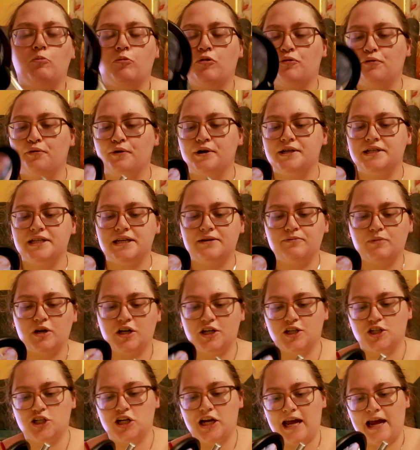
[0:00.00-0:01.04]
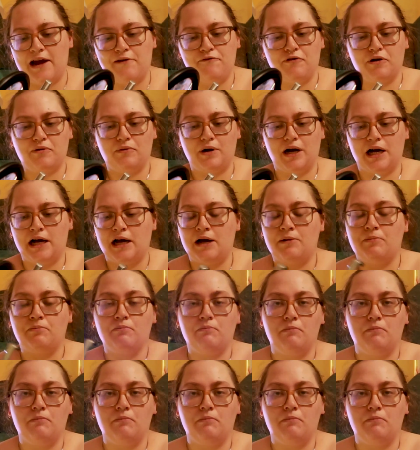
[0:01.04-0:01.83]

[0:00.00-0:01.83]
pretty much everywhere.